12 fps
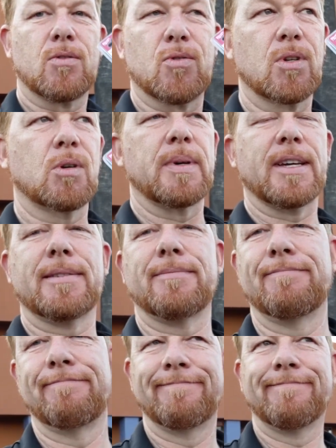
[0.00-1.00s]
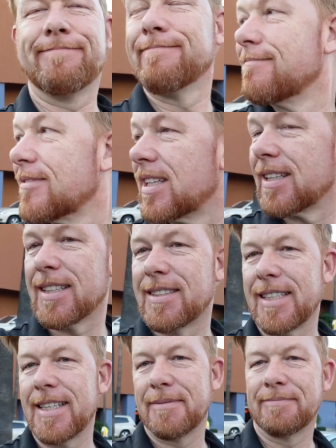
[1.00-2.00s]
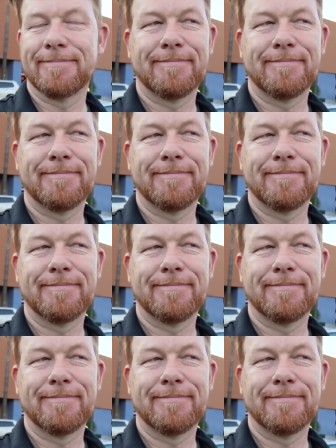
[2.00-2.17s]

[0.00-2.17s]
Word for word: drill bit the sink.